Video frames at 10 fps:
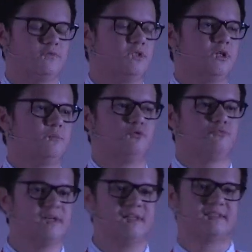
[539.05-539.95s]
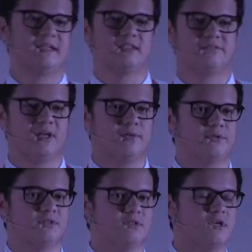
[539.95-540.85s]
For example, real estate
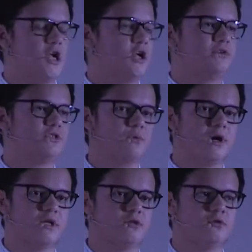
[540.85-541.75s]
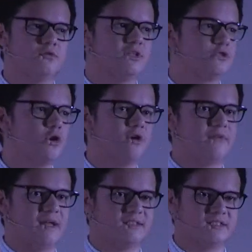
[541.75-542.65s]
developers are going to argue that it's not a
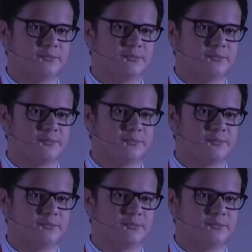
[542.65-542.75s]
valid